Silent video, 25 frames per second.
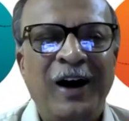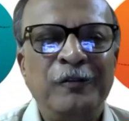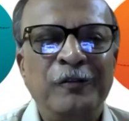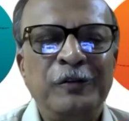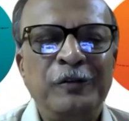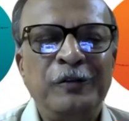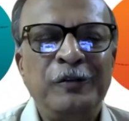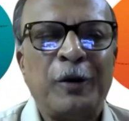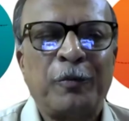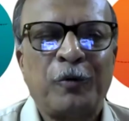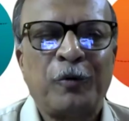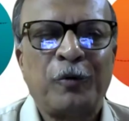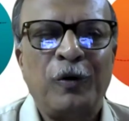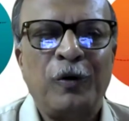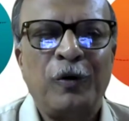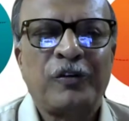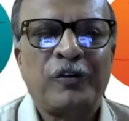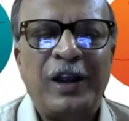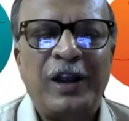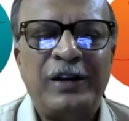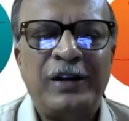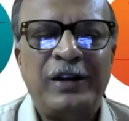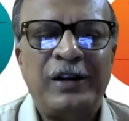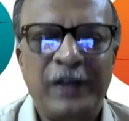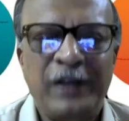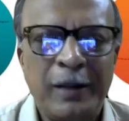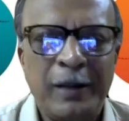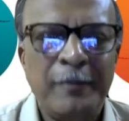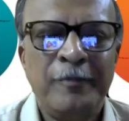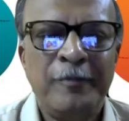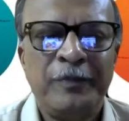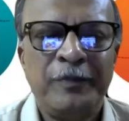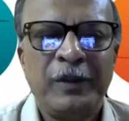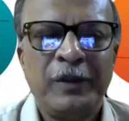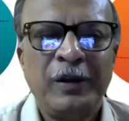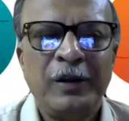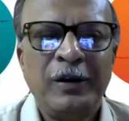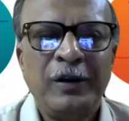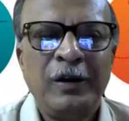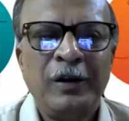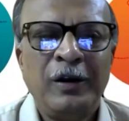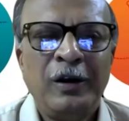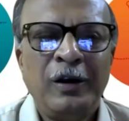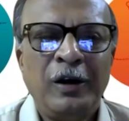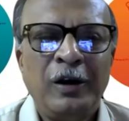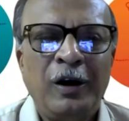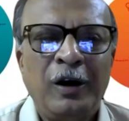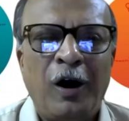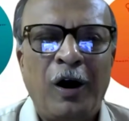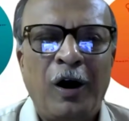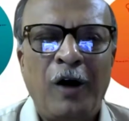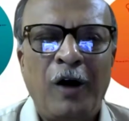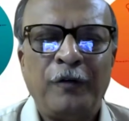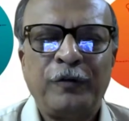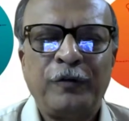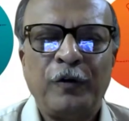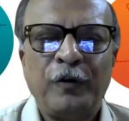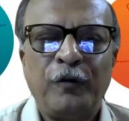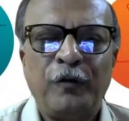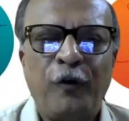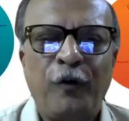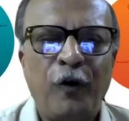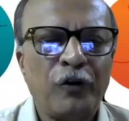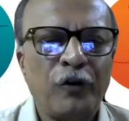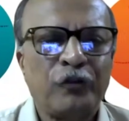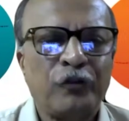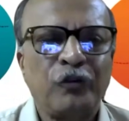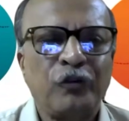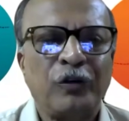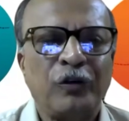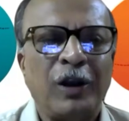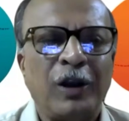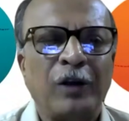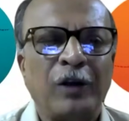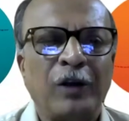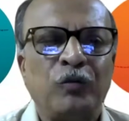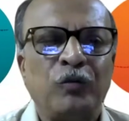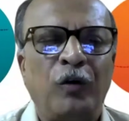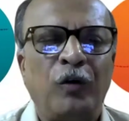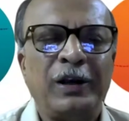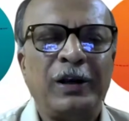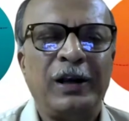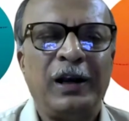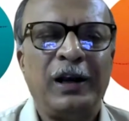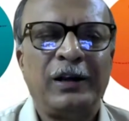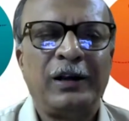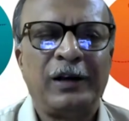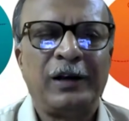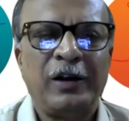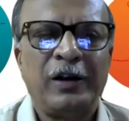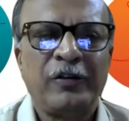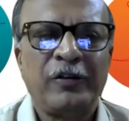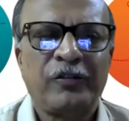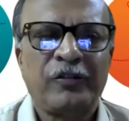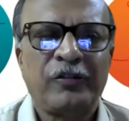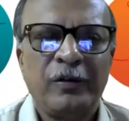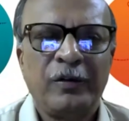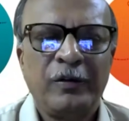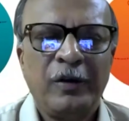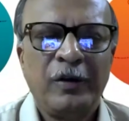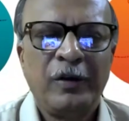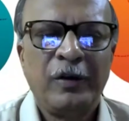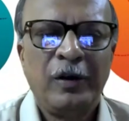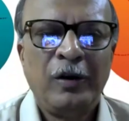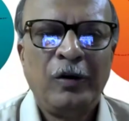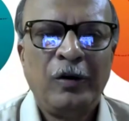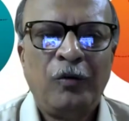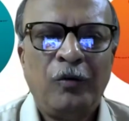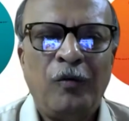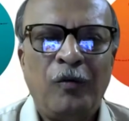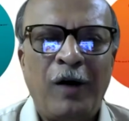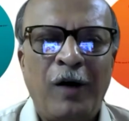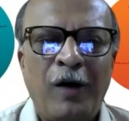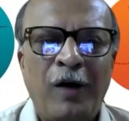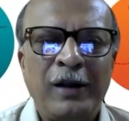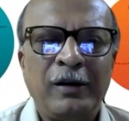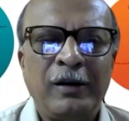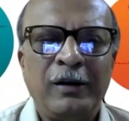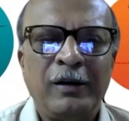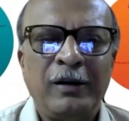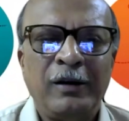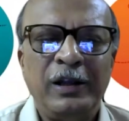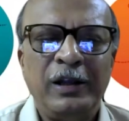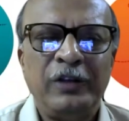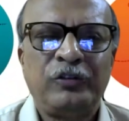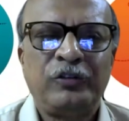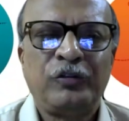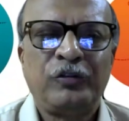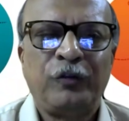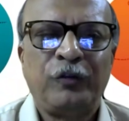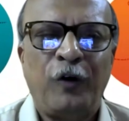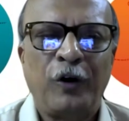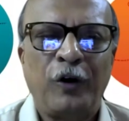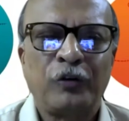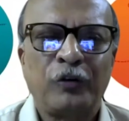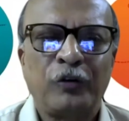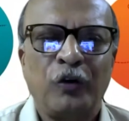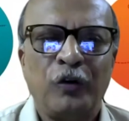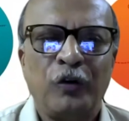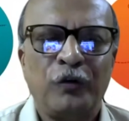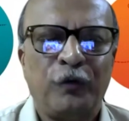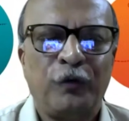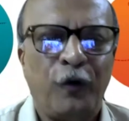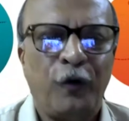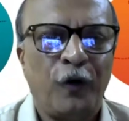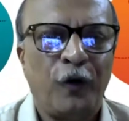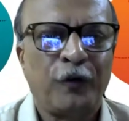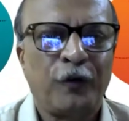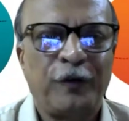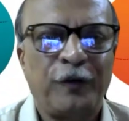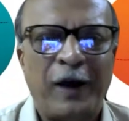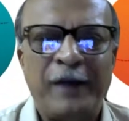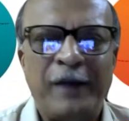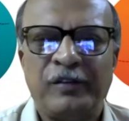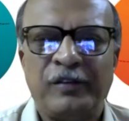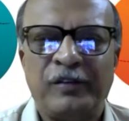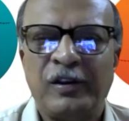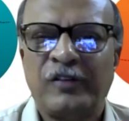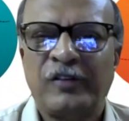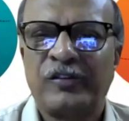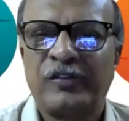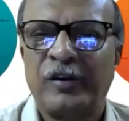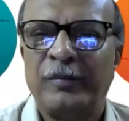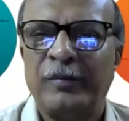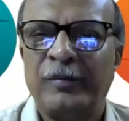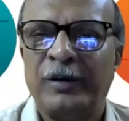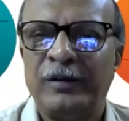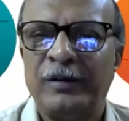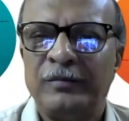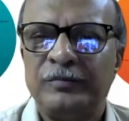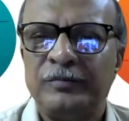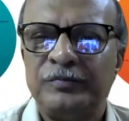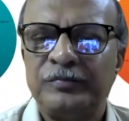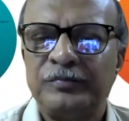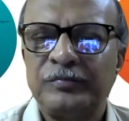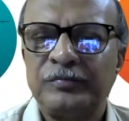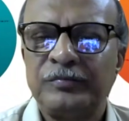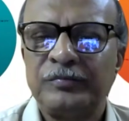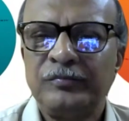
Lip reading: with, of course, a team of 4 zonal coordinators, one each for zone 4, 5, 6, 7.